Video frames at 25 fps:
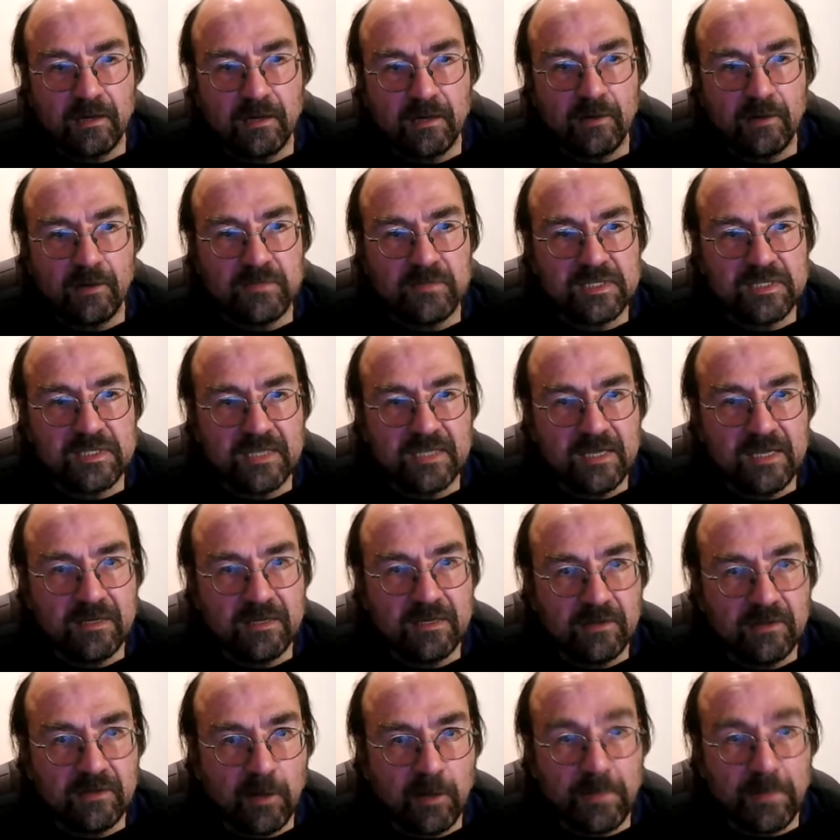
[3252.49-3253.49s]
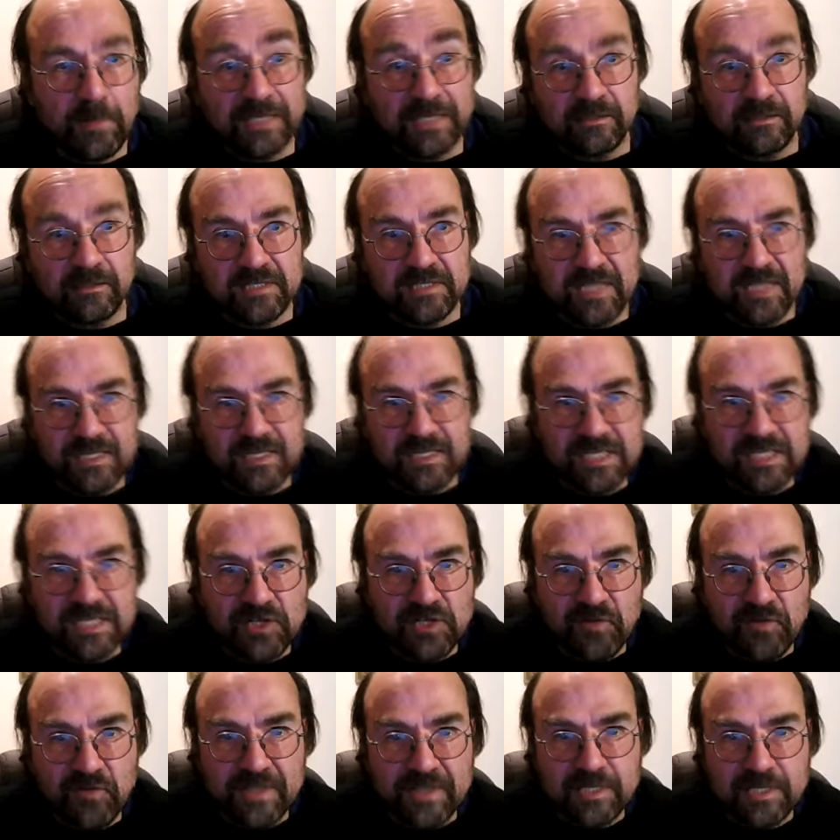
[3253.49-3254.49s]
Obviously, our mental states
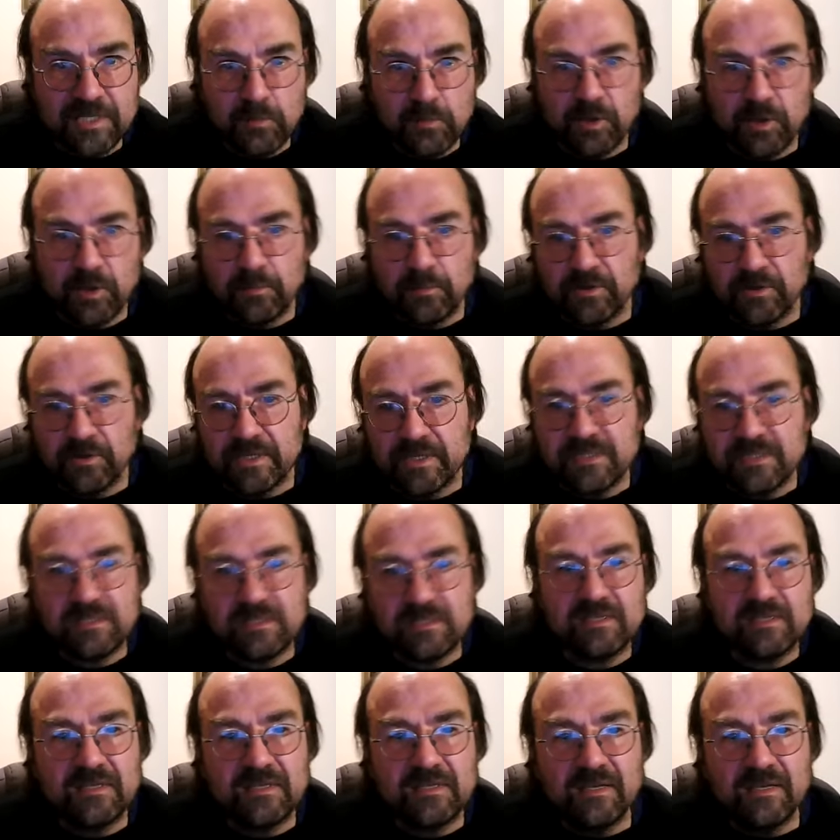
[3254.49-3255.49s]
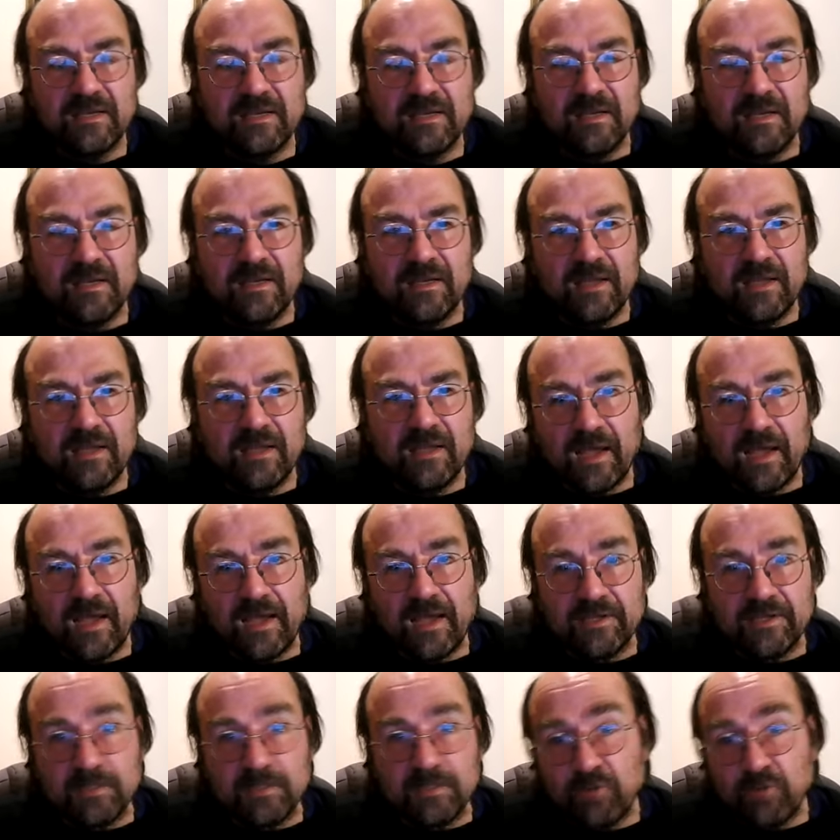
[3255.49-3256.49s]
interacting with our bodies,
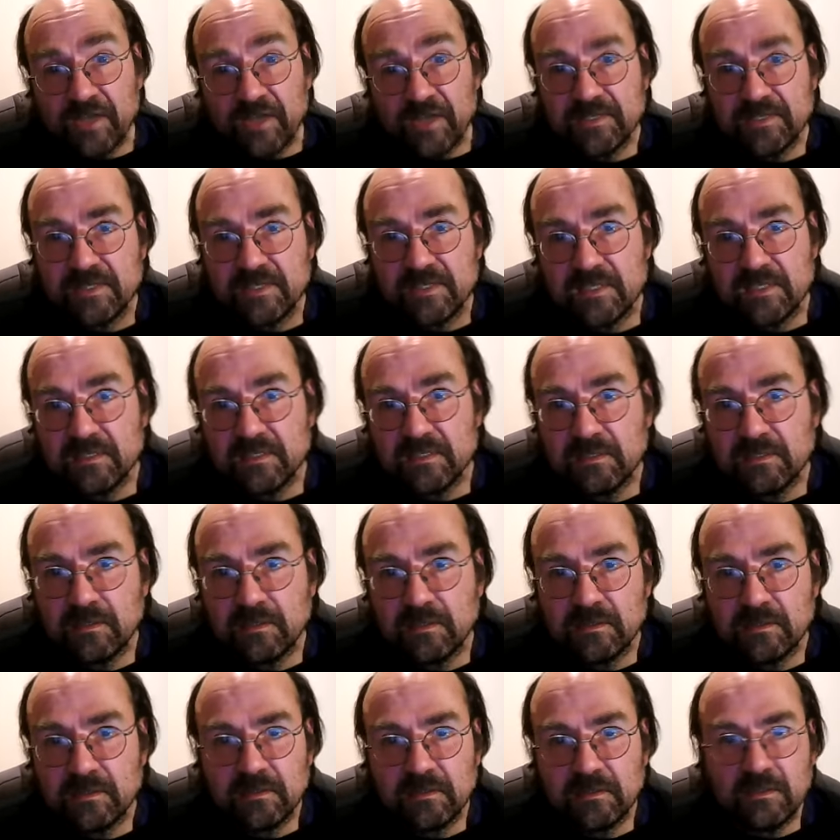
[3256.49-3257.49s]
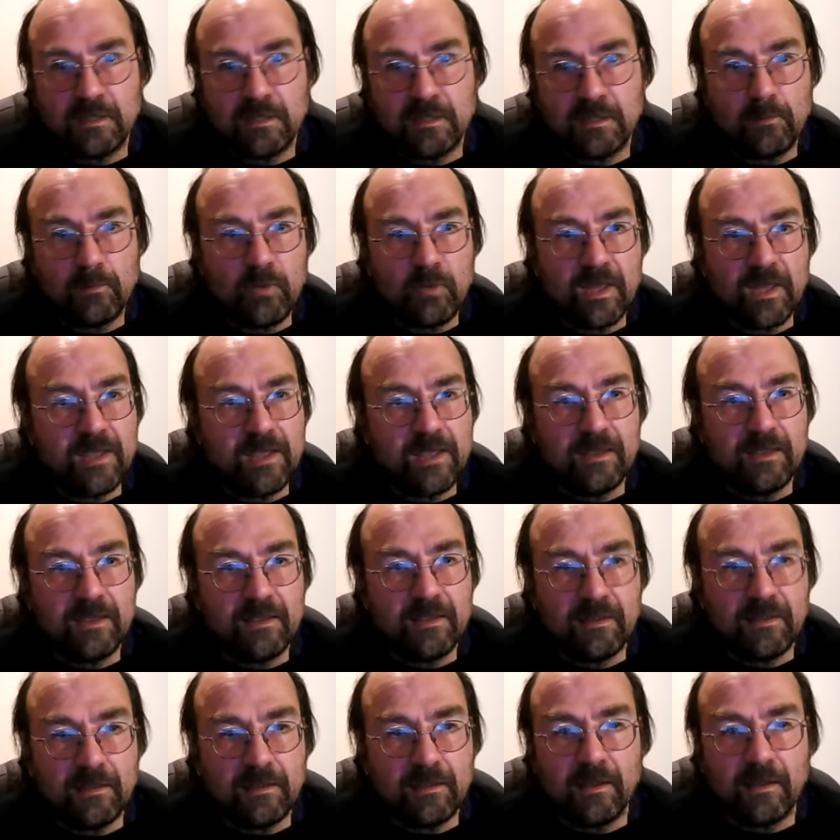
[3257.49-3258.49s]
and the practice that the
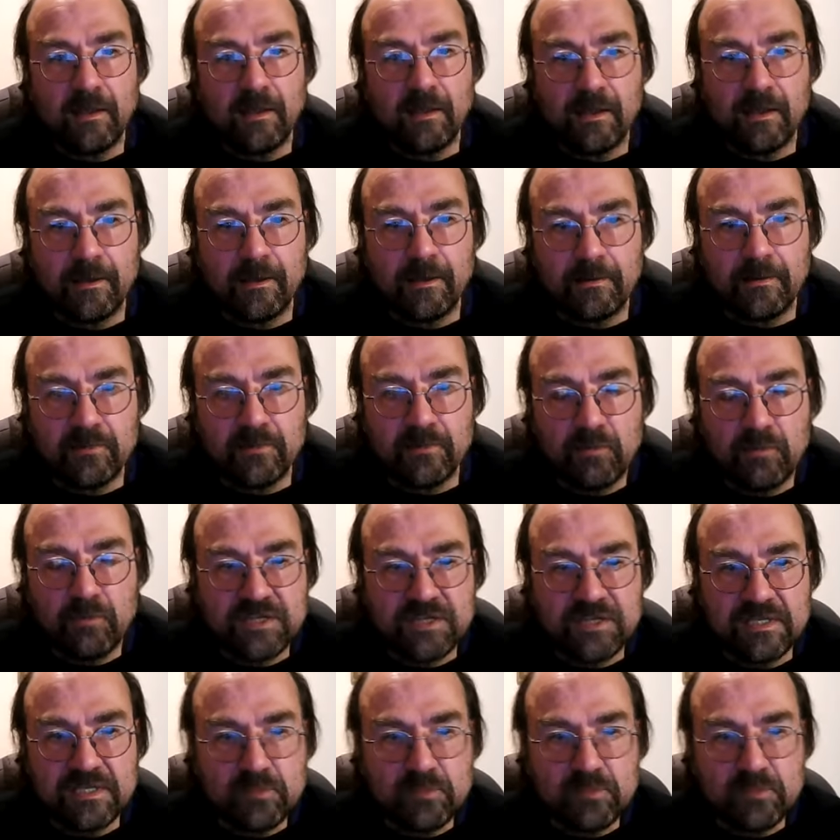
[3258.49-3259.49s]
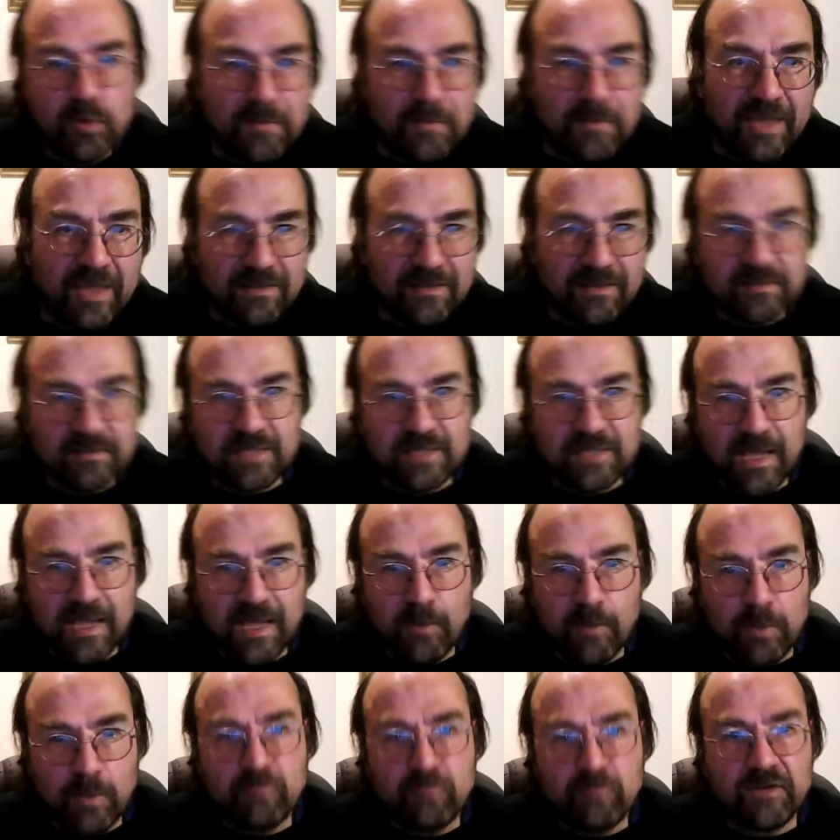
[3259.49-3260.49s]
practices we make of how
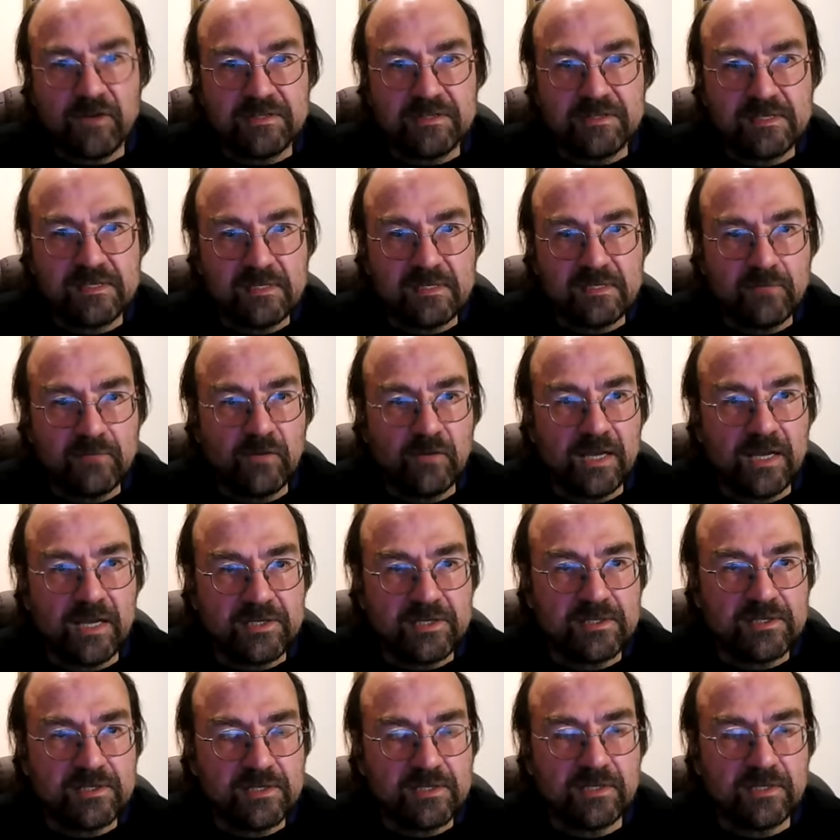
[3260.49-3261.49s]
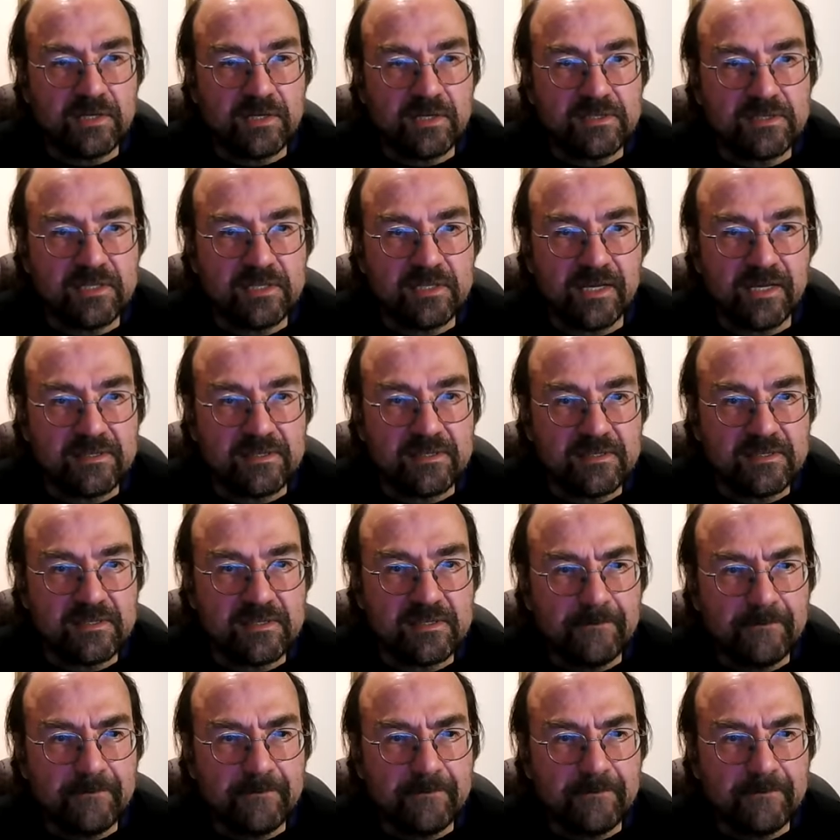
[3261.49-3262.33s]
we practice in relation to those states.